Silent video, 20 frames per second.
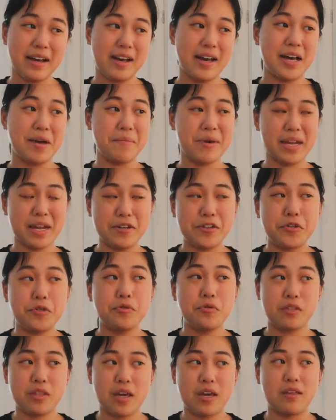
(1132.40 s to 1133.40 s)
Um, and I
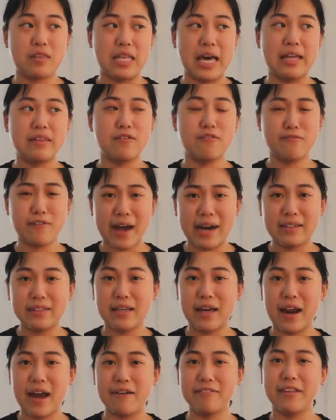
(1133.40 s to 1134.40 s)
do think that the fact
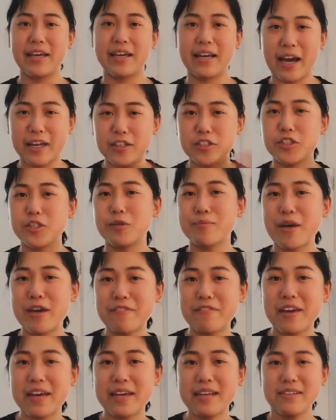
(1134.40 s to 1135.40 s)
that I've like kind of showed my
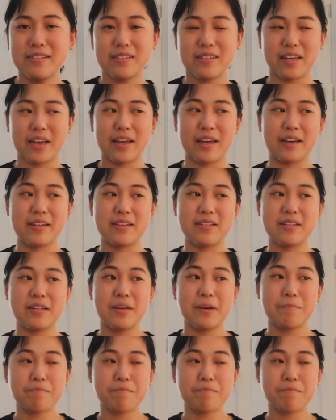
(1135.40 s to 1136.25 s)
face and